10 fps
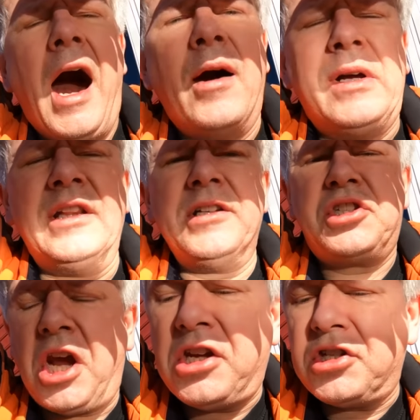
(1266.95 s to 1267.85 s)
I will uh,
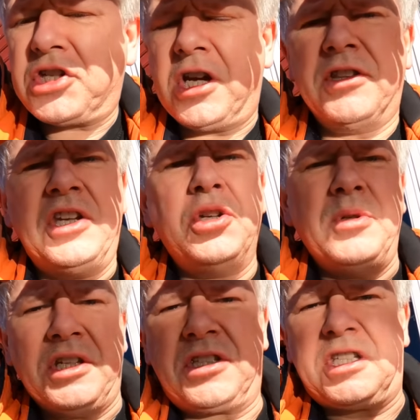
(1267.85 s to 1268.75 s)
change the
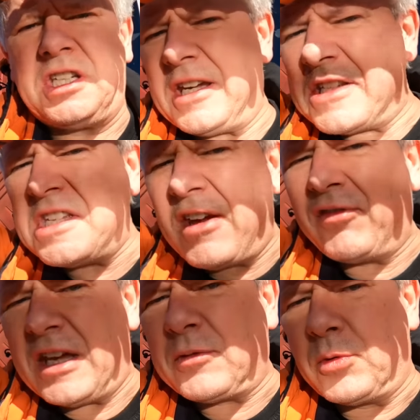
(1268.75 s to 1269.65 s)
unit and see
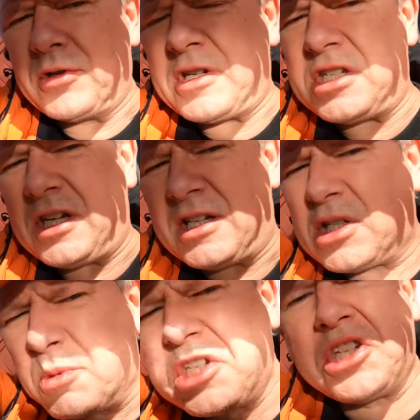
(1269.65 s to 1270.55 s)
if that works. I
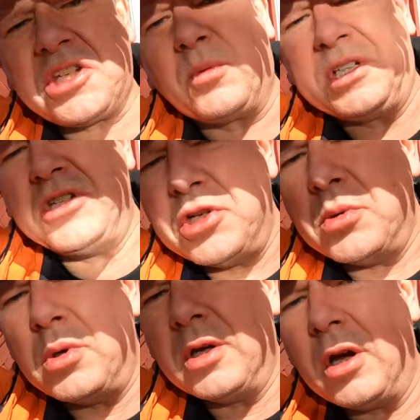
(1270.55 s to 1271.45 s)
switch with a
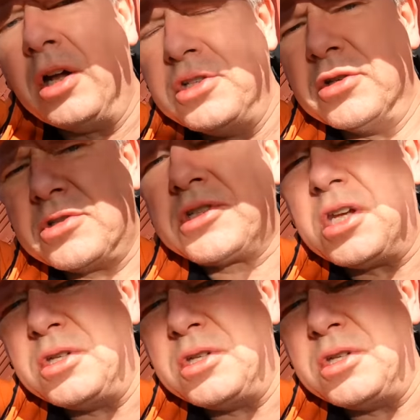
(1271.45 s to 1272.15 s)
new unused